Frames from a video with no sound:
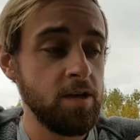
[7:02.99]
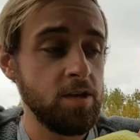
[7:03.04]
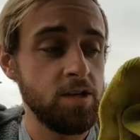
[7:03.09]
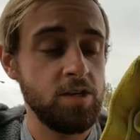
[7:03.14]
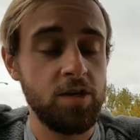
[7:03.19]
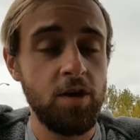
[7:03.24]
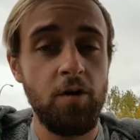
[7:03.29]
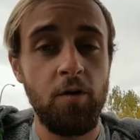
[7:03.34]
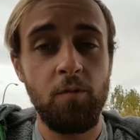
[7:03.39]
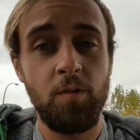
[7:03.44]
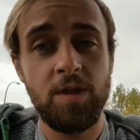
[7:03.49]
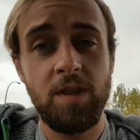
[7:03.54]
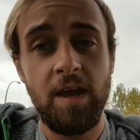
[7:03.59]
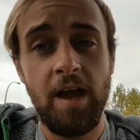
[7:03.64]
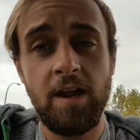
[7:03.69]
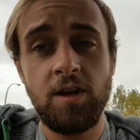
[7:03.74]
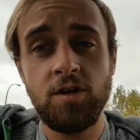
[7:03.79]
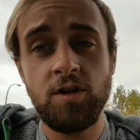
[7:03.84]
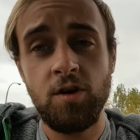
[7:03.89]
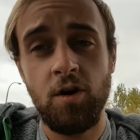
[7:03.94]
So with the
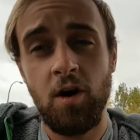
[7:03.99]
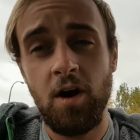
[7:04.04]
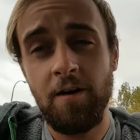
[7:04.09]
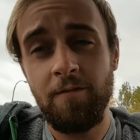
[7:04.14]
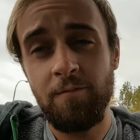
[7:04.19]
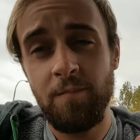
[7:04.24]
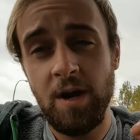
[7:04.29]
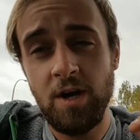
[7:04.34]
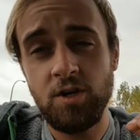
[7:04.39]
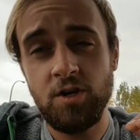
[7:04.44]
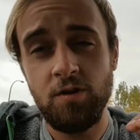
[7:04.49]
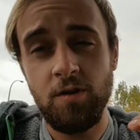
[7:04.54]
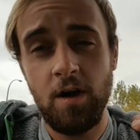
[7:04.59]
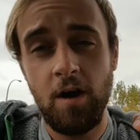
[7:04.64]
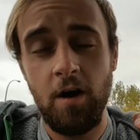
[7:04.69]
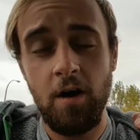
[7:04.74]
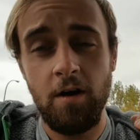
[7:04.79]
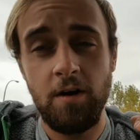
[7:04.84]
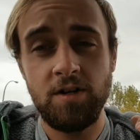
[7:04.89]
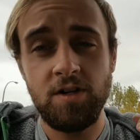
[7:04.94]
engine off, make sure the
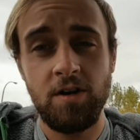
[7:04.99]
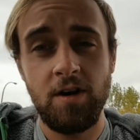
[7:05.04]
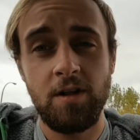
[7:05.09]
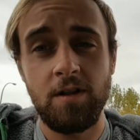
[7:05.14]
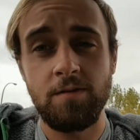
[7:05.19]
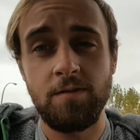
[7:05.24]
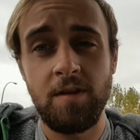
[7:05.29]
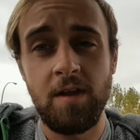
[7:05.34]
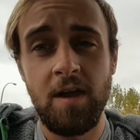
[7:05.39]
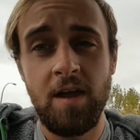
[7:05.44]
car is on a